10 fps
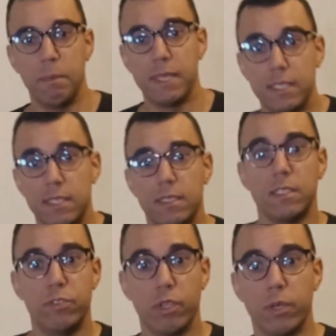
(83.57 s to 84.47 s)
But this is
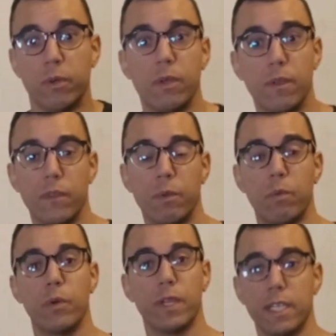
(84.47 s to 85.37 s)
the drill. The
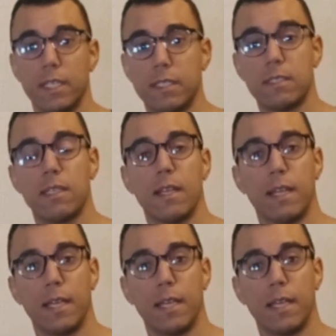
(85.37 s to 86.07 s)
rule is